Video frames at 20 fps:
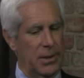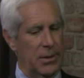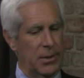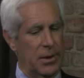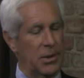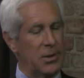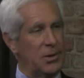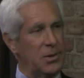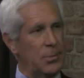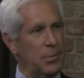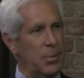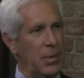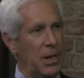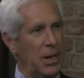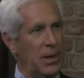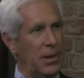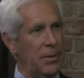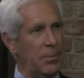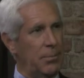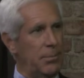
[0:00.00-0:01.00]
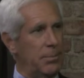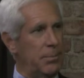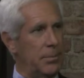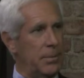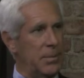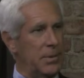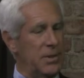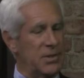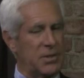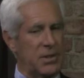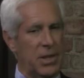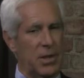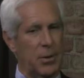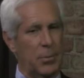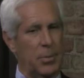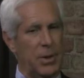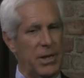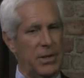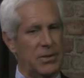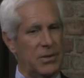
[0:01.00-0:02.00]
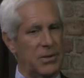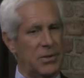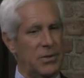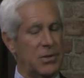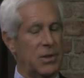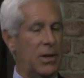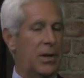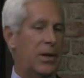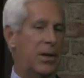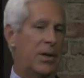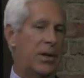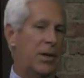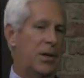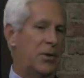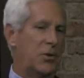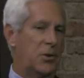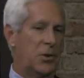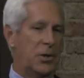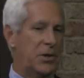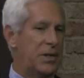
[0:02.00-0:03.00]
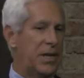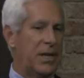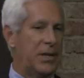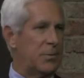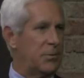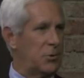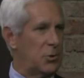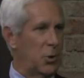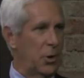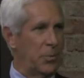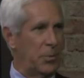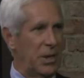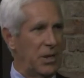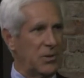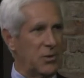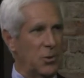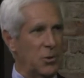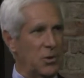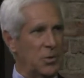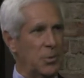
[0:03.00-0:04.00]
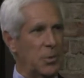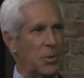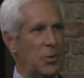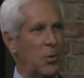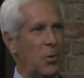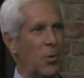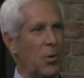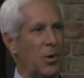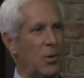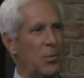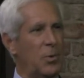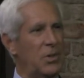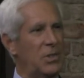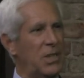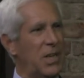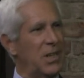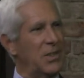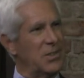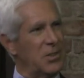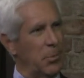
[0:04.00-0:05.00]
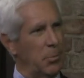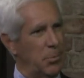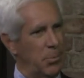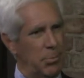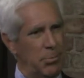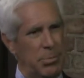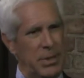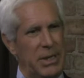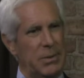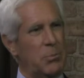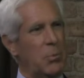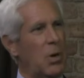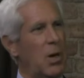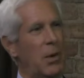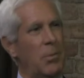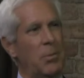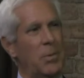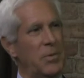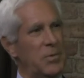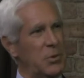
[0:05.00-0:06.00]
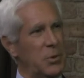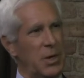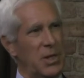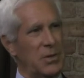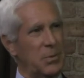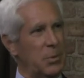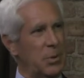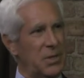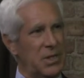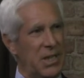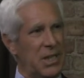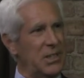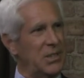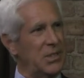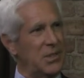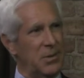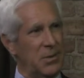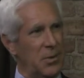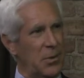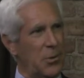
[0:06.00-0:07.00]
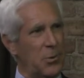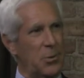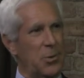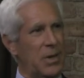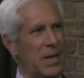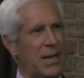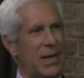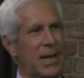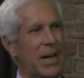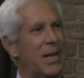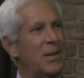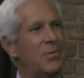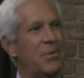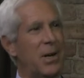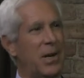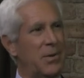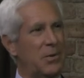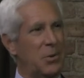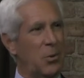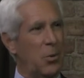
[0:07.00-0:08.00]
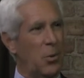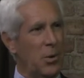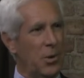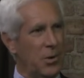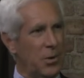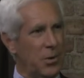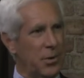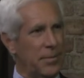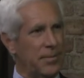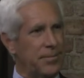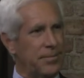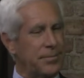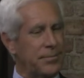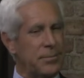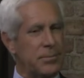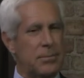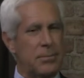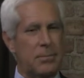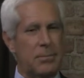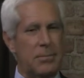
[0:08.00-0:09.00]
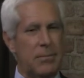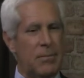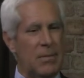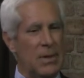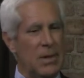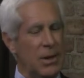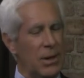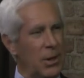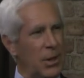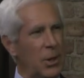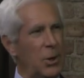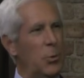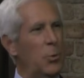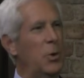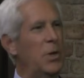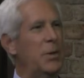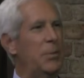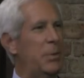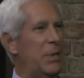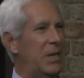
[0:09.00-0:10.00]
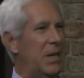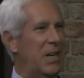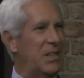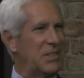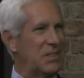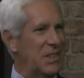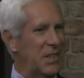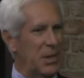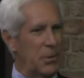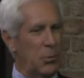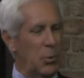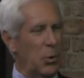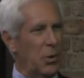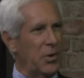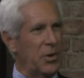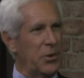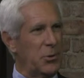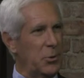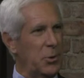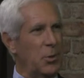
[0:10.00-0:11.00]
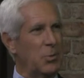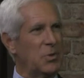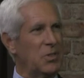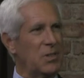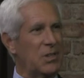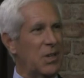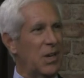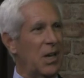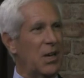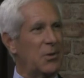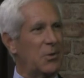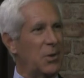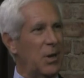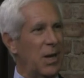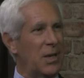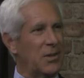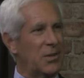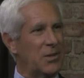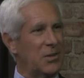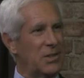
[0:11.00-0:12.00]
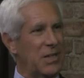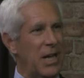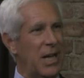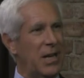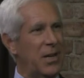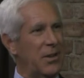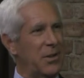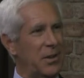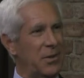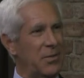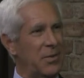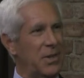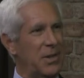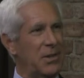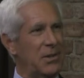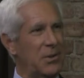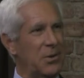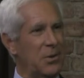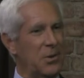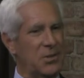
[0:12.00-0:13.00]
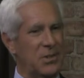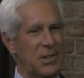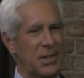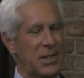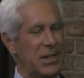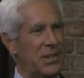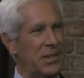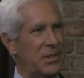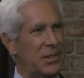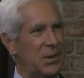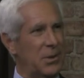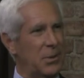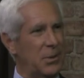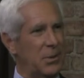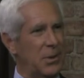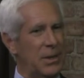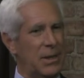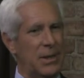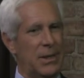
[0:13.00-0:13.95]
large scale basis. So you take Joint Base Lewis McChord, which has a big problem with transportation through that I-5 corridor. Wouldn't it be nice to get more of the troops and contractors out of their vehicles and into